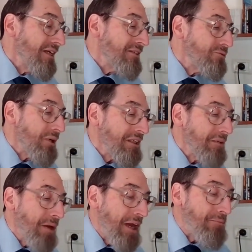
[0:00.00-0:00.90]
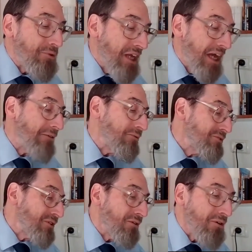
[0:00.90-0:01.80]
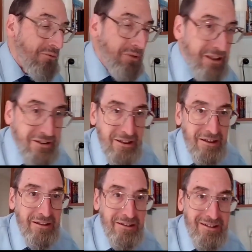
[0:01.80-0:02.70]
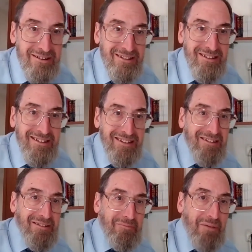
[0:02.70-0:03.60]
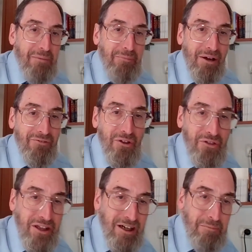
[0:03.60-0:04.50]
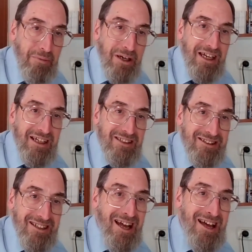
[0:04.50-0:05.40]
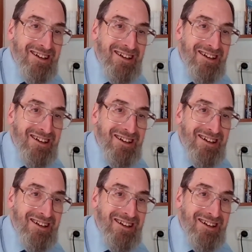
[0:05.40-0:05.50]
Israeli paper towels don't always mop everything up, I guess. Yeah.